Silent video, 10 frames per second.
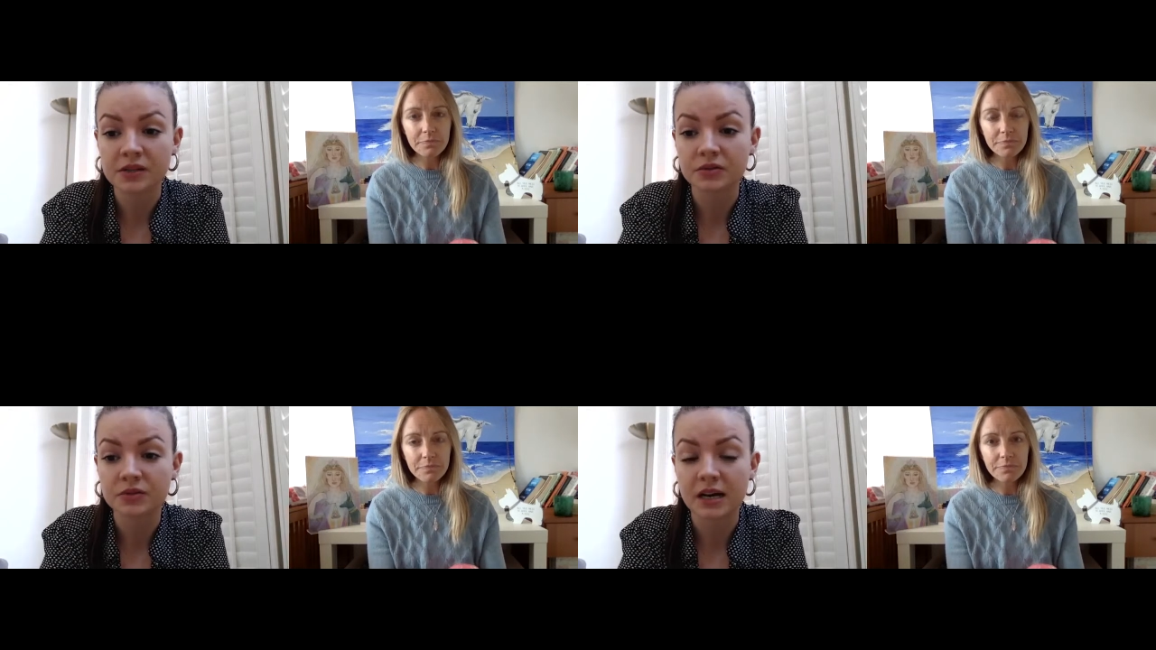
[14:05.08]

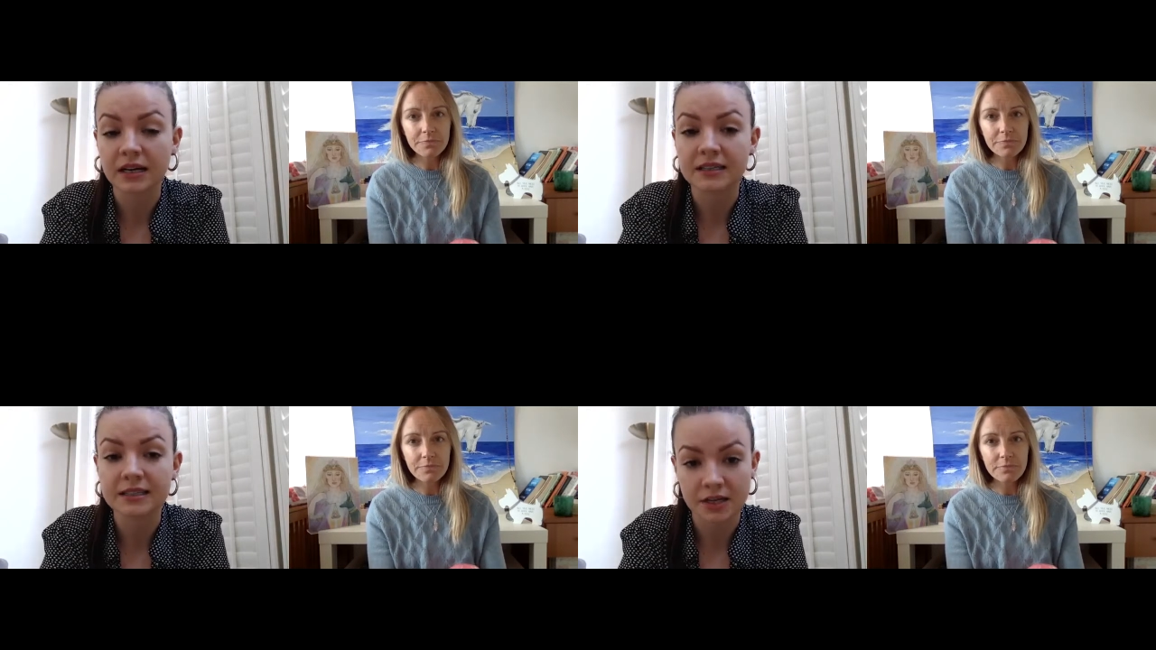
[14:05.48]
Speaker 1: styling
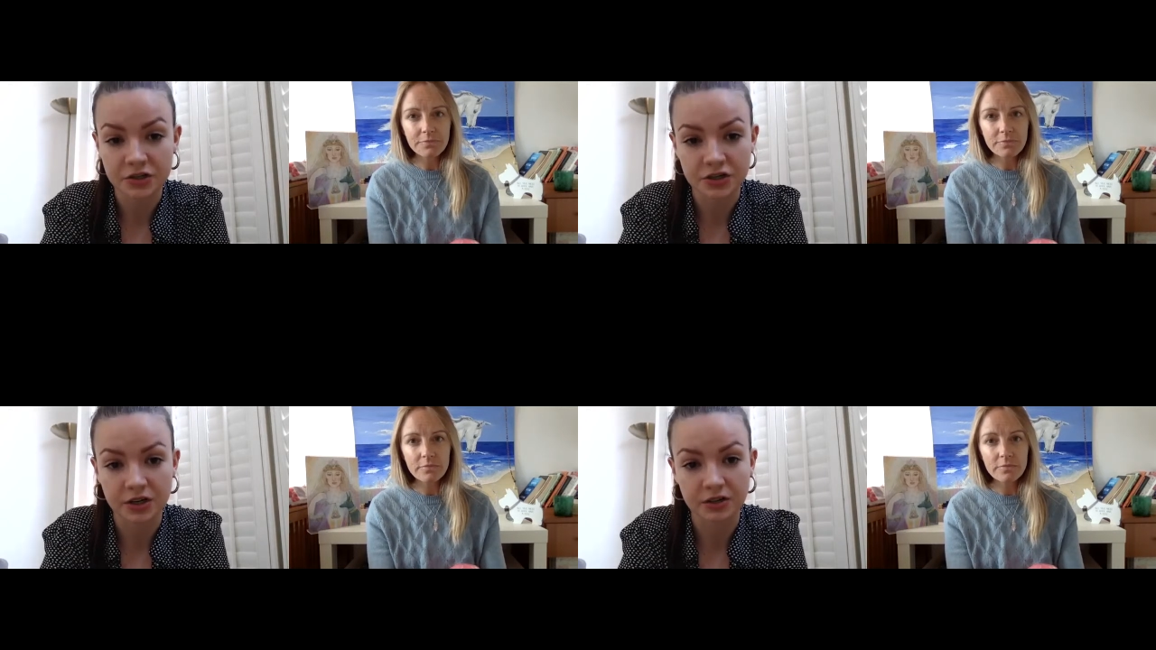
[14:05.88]

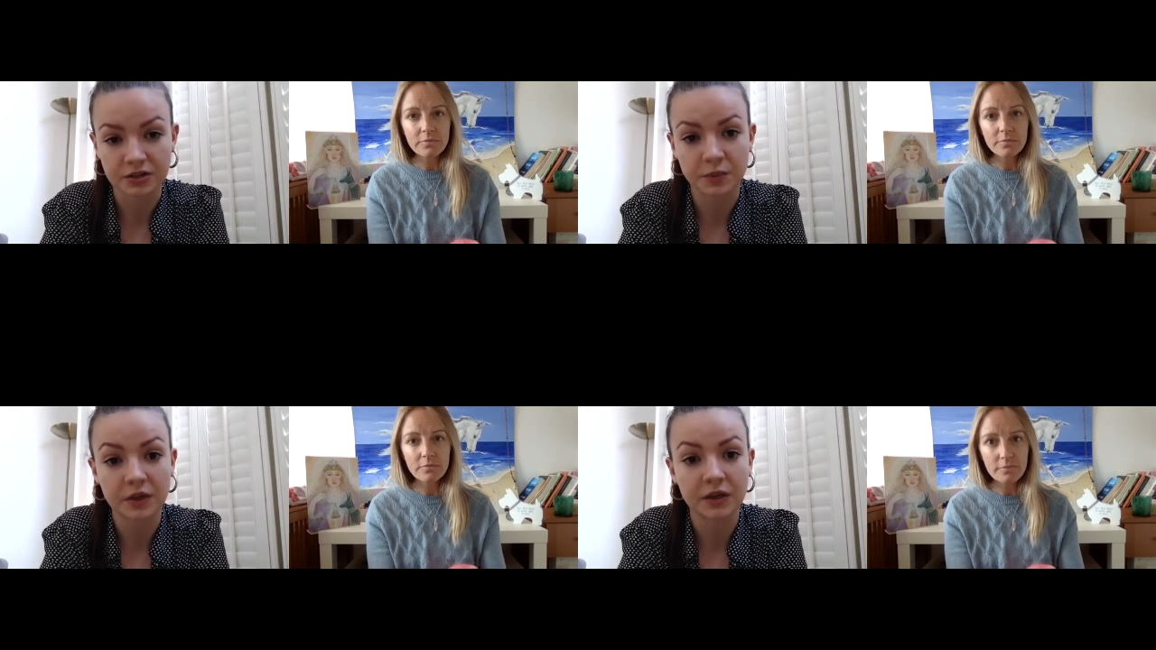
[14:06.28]
sessions,
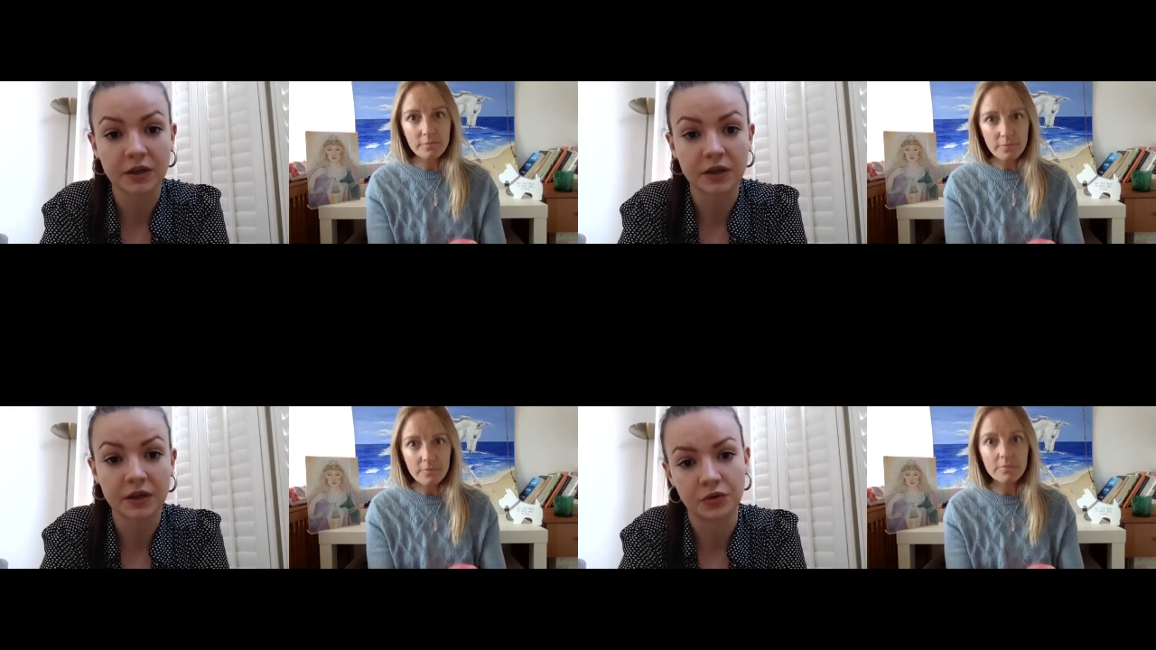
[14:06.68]
we go
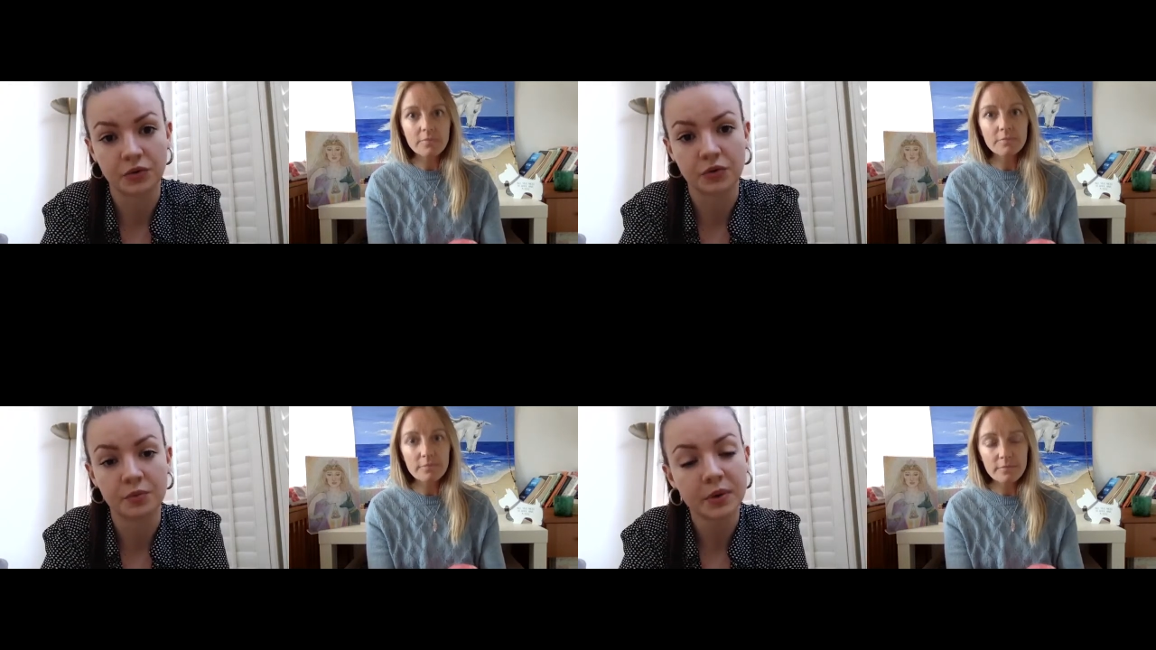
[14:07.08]
through
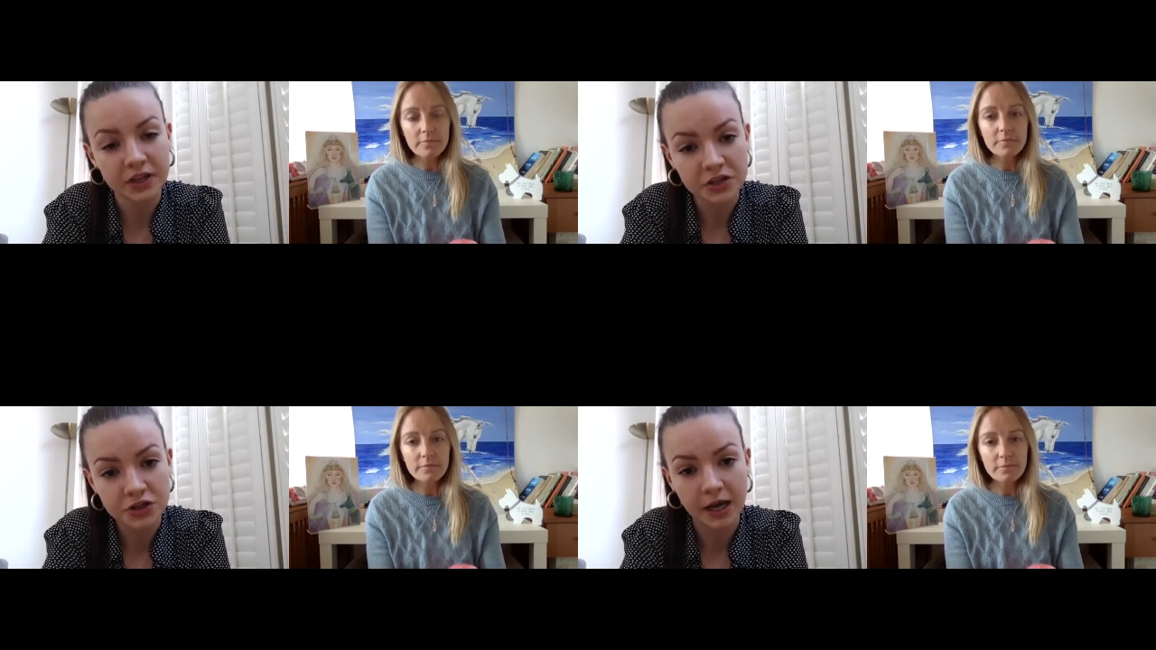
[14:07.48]
your body
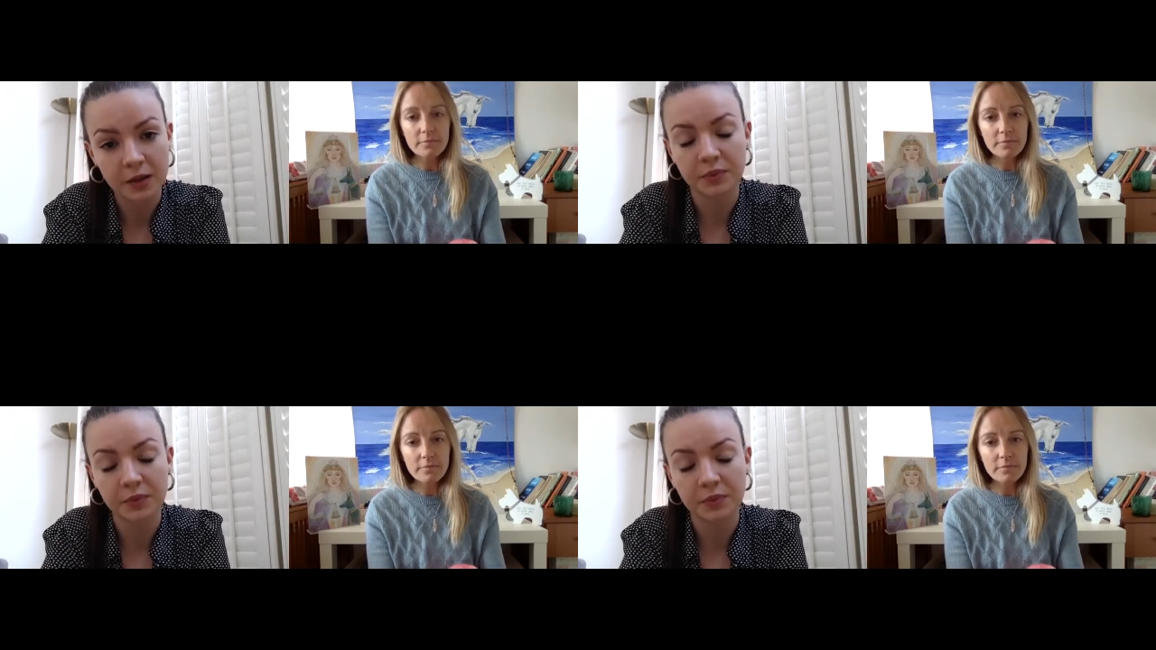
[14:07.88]
shape,